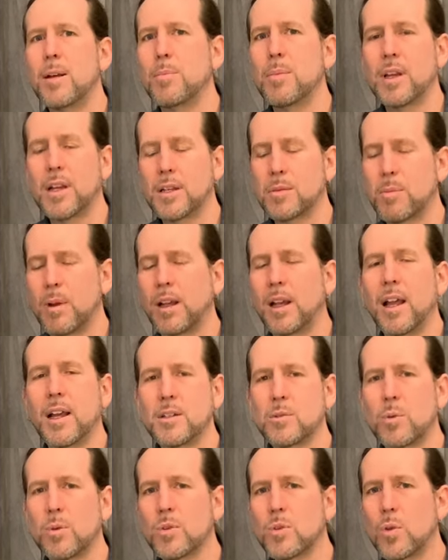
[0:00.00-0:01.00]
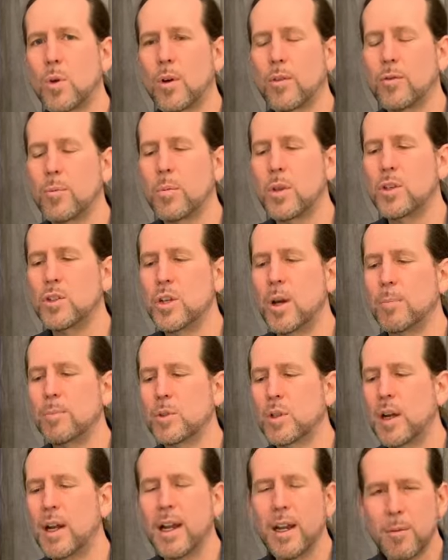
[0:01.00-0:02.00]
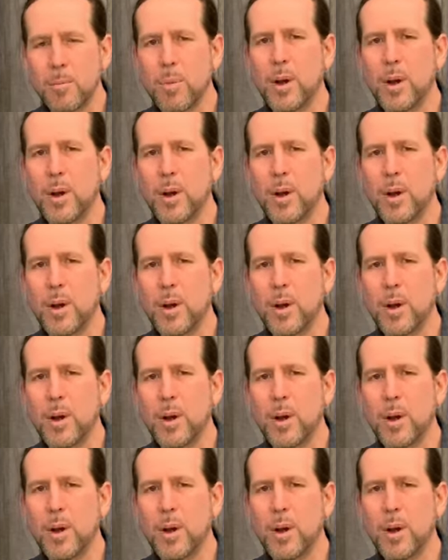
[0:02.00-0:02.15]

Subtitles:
it because my legs were sore from the jump training,